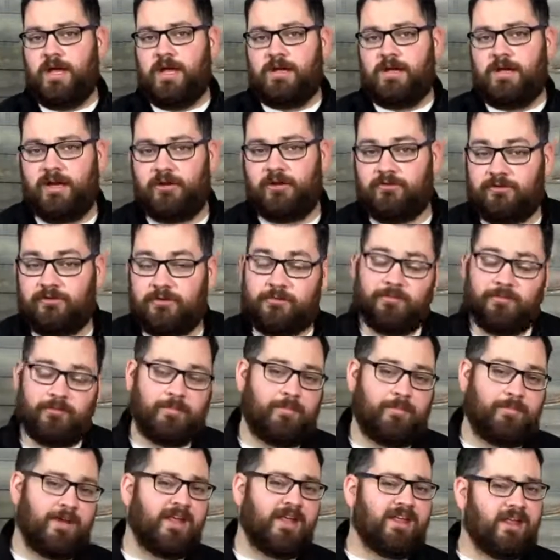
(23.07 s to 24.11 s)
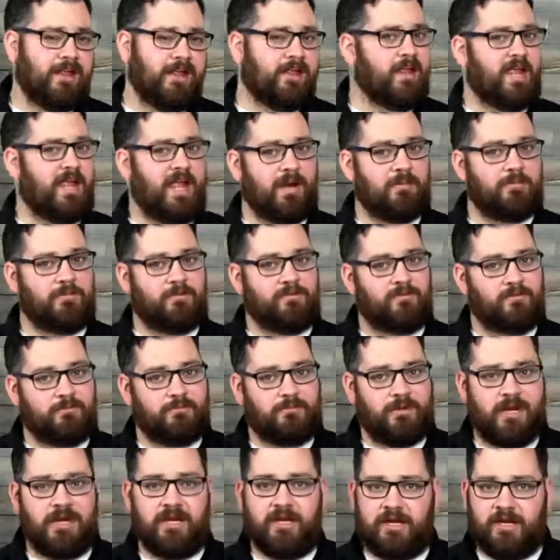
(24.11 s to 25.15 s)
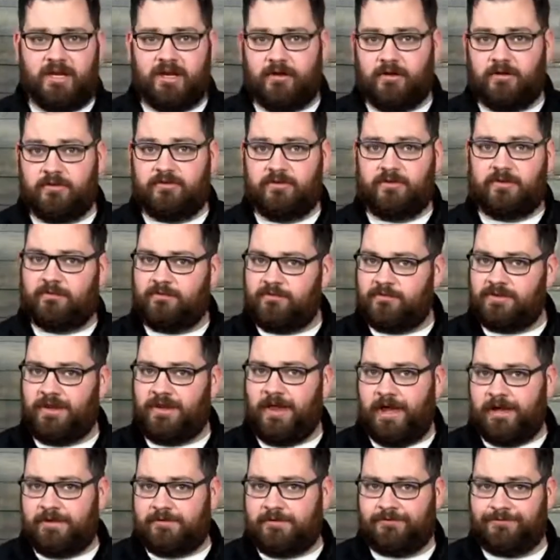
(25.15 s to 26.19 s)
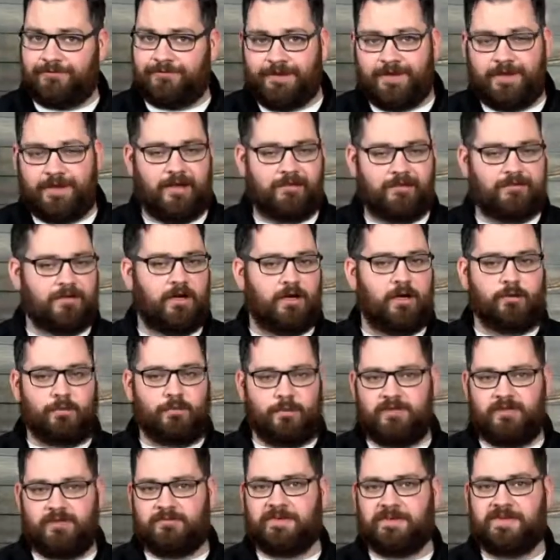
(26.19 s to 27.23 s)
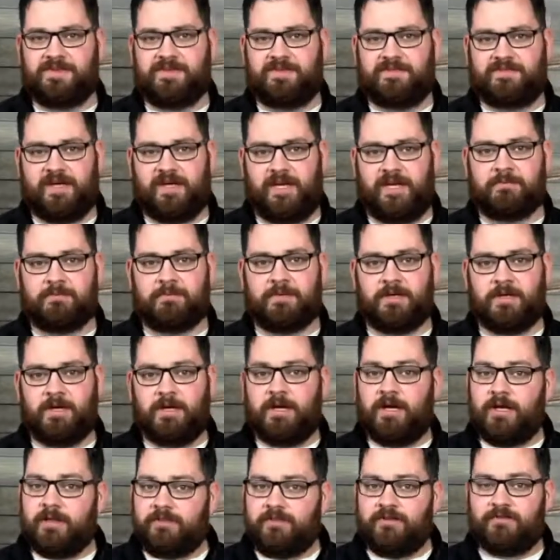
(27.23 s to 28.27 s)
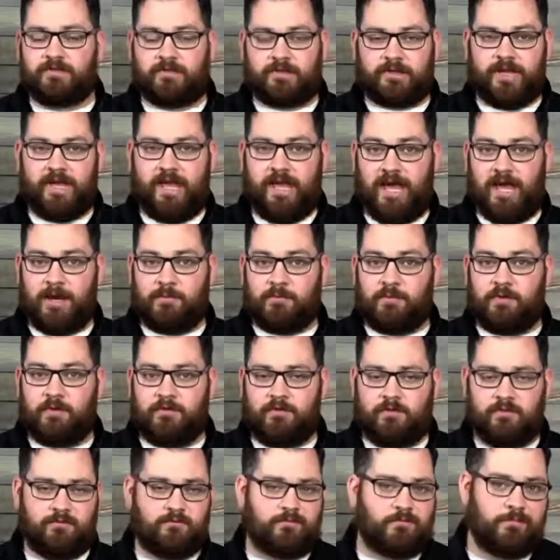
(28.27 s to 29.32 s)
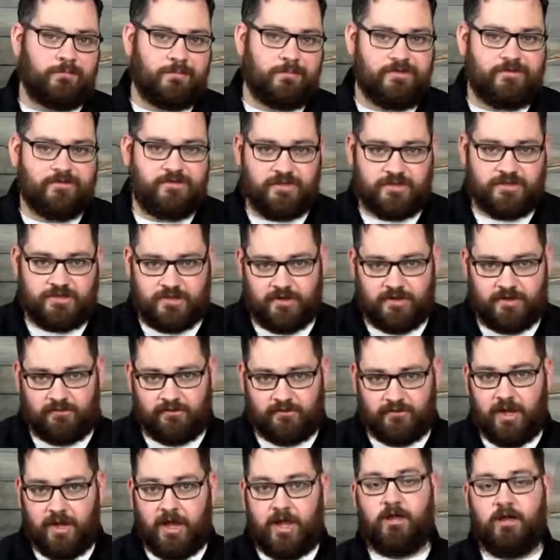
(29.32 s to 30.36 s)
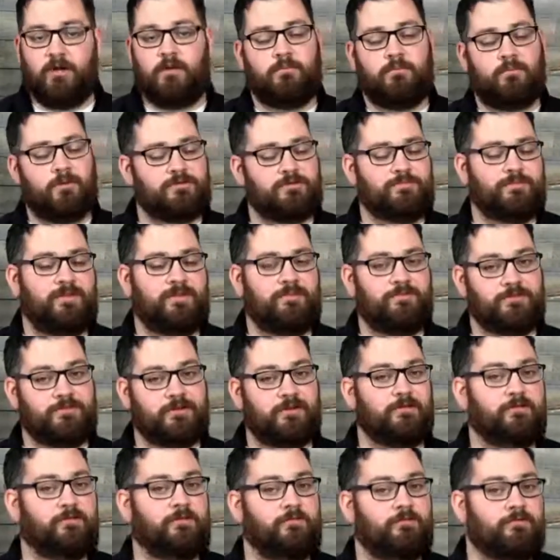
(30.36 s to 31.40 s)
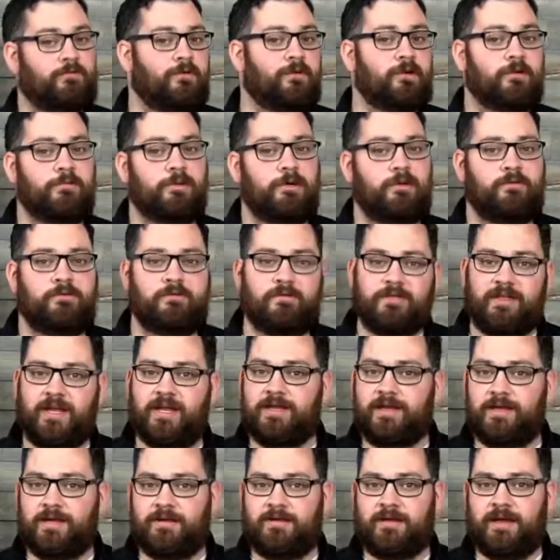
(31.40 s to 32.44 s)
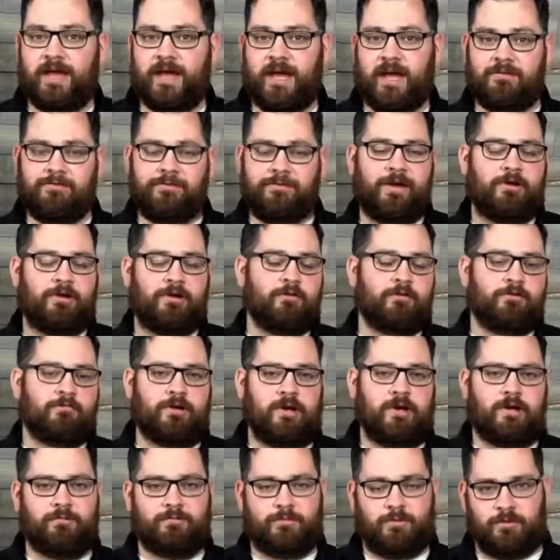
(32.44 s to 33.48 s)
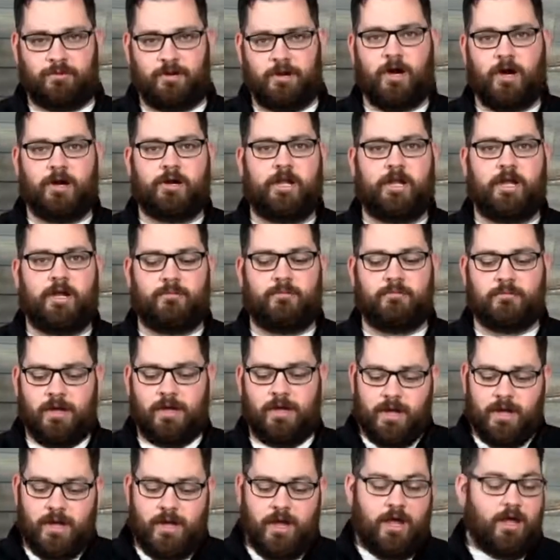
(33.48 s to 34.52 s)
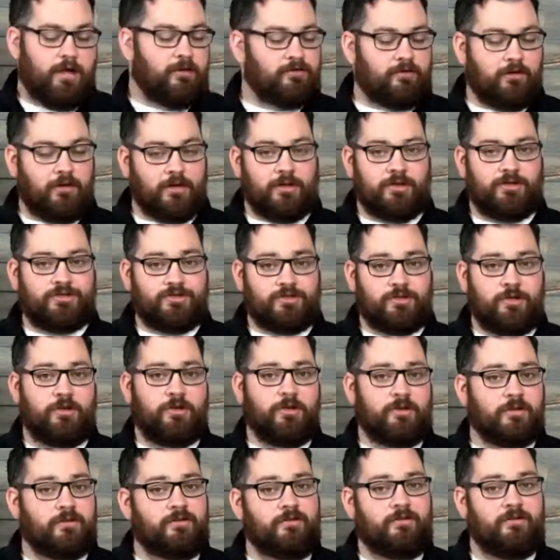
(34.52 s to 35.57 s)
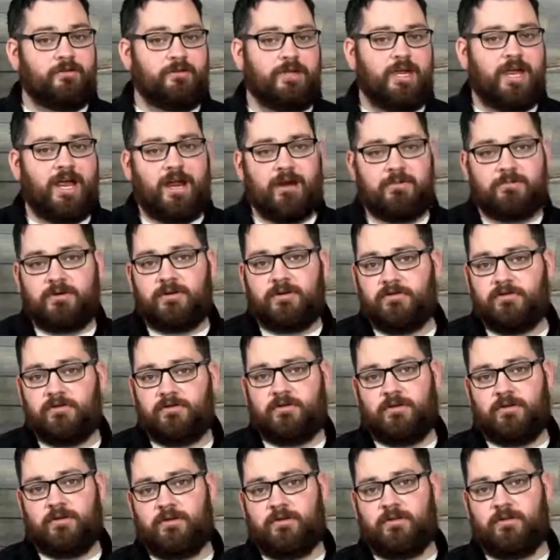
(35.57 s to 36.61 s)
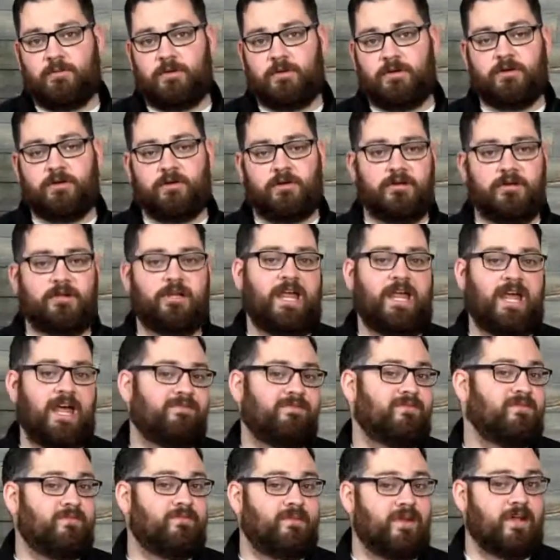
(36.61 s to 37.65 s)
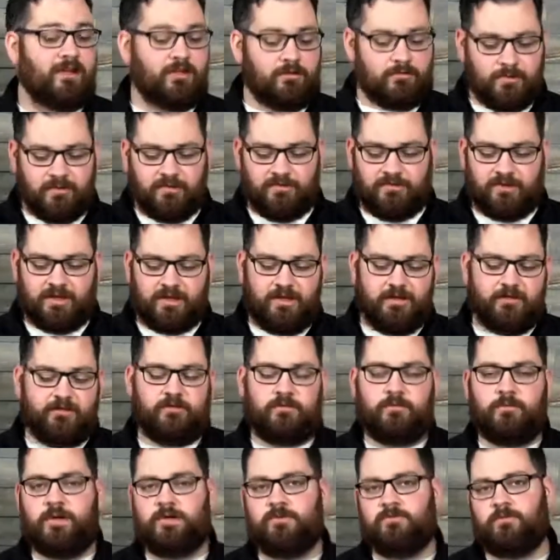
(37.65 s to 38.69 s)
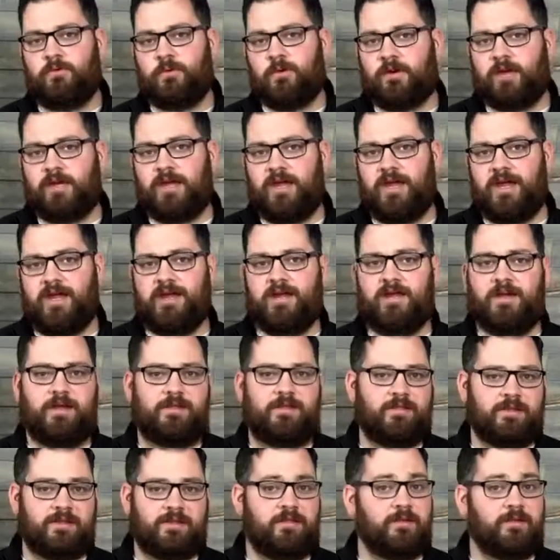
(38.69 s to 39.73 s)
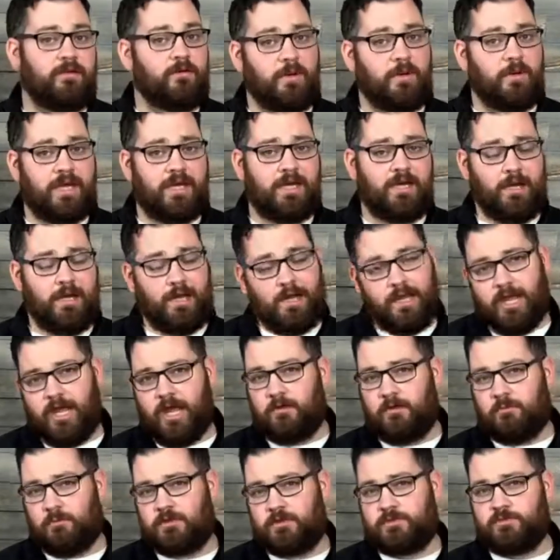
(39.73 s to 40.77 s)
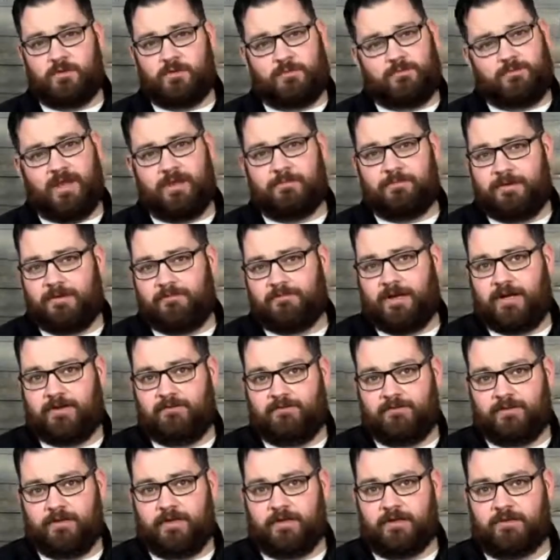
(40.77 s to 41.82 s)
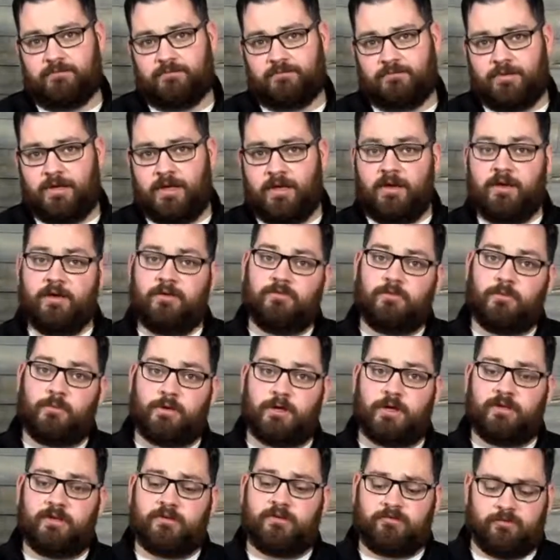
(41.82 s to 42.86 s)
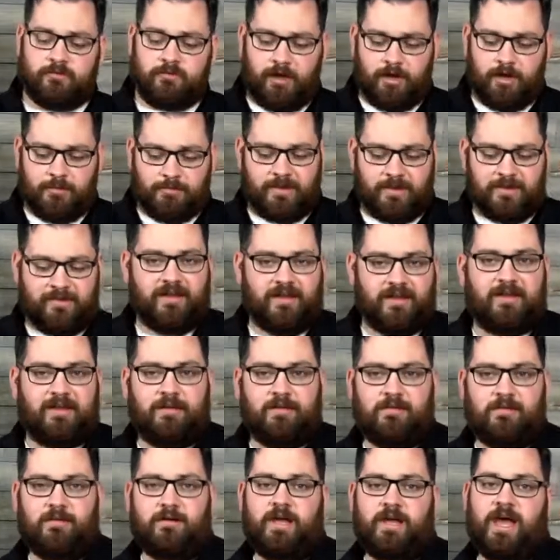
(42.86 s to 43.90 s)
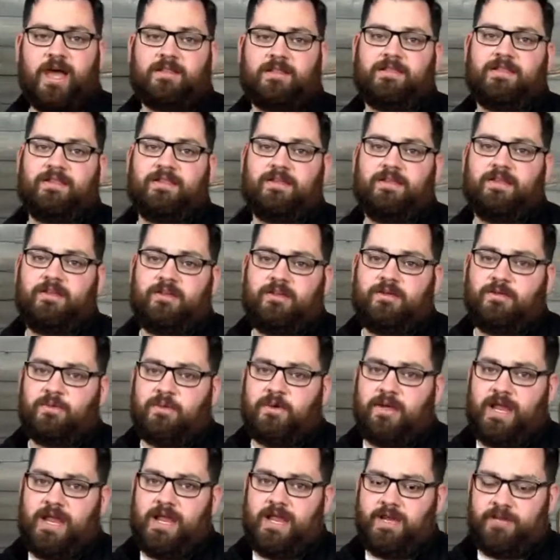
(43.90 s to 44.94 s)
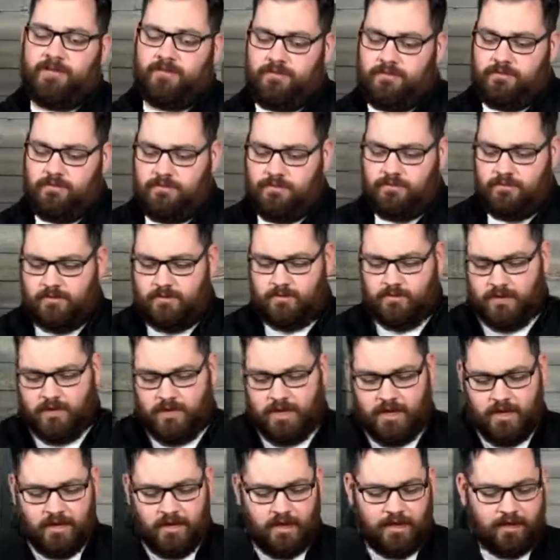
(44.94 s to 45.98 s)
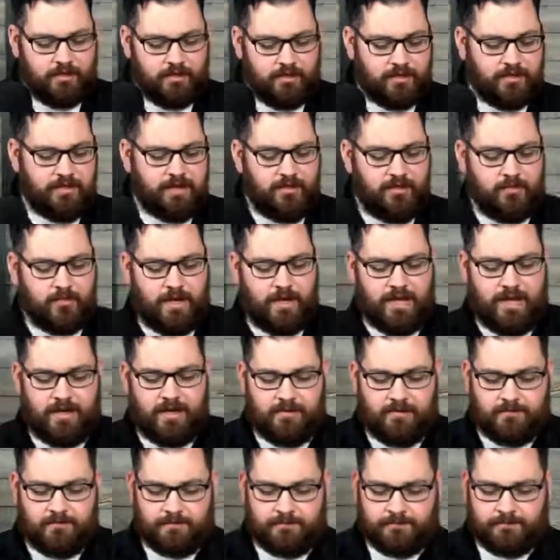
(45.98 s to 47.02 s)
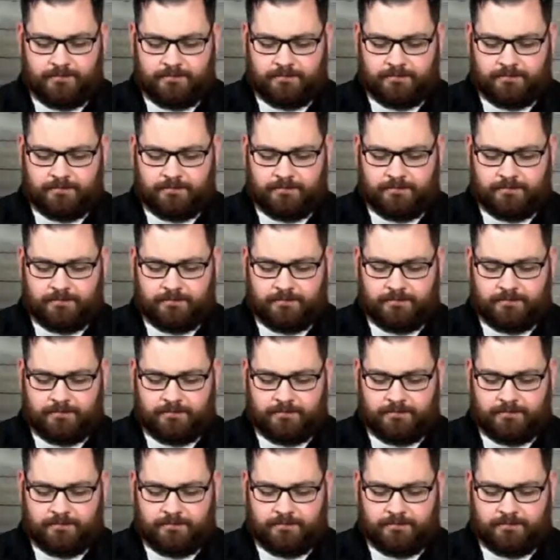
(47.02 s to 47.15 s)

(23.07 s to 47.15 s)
Now, Zoom has been making cameras for many years and the philosophy has always been the same. These are cameras for musicians, which means first and foremost, they need to have incredible audio. And so I'm going to show you the two cameras that we currently have available, the Q2N 4K and the Q8, and which one might be right for you. So we're going to start by taking a look at the Q8. The Q8